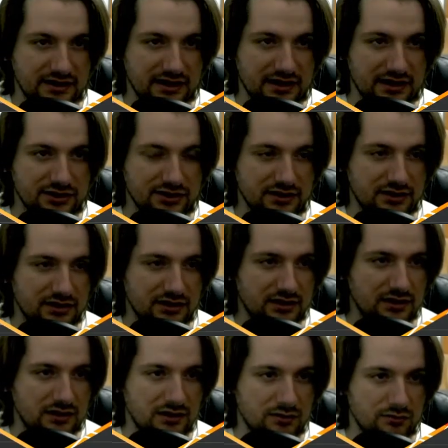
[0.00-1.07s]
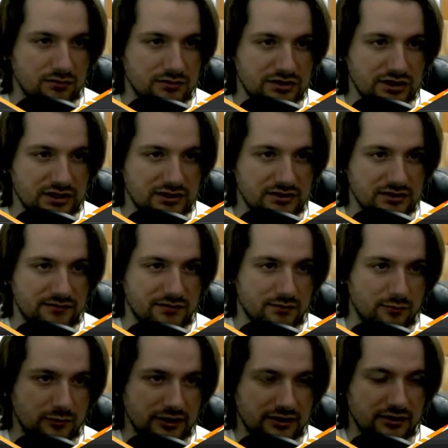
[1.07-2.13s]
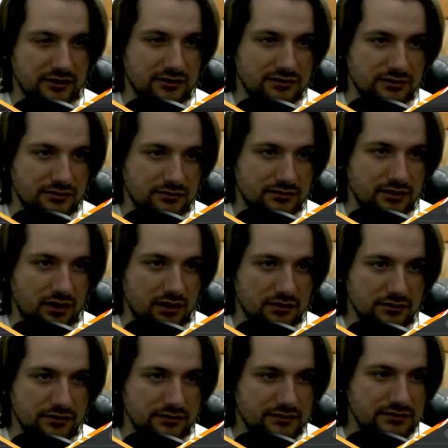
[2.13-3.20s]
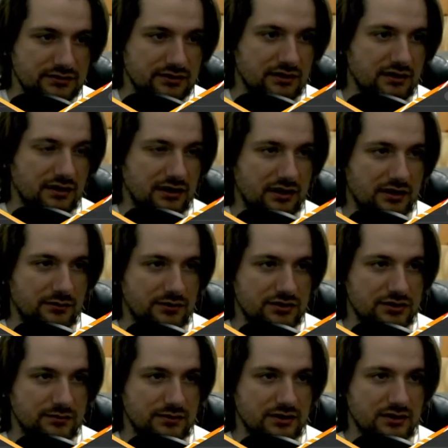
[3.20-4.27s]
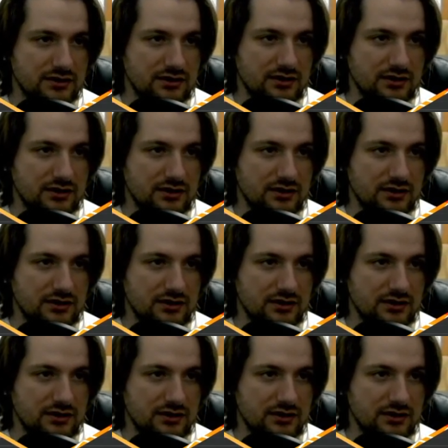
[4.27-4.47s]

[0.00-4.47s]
catch it. We'll change it from Wiener to Carlos, and we should be good to